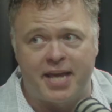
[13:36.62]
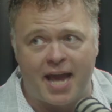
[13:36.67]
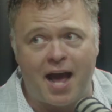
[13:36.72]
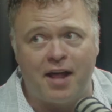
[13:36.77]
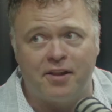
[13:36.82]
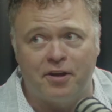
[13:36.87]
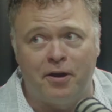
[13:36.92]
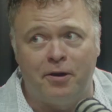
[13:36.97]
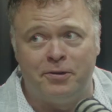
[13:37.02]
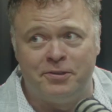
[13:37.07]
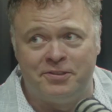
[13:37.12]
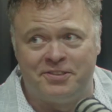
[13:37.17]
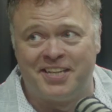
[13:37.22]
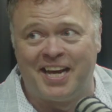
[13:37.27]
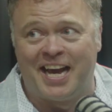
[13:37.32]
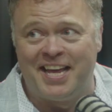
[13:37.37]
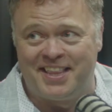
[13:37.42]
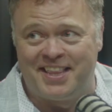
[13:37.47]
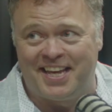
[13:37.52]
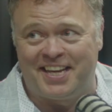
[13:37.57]
the
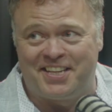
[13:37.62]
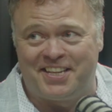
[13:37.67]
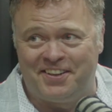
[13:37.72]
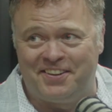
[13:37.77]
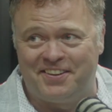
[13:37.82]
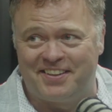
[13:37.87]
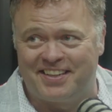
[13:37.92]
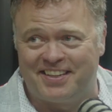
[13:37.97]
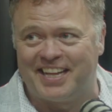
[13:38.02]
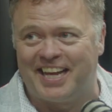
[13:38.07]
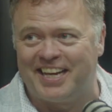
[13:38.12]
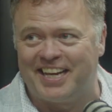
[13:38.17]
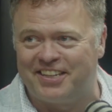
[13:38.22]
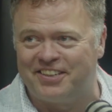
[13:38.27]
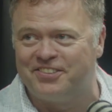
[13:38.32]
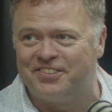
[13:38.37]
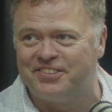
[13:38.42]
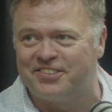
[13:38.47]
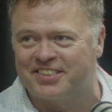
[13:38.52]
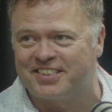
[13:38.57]
gallows. I think you
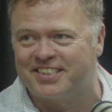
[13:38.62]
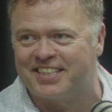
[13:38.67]
use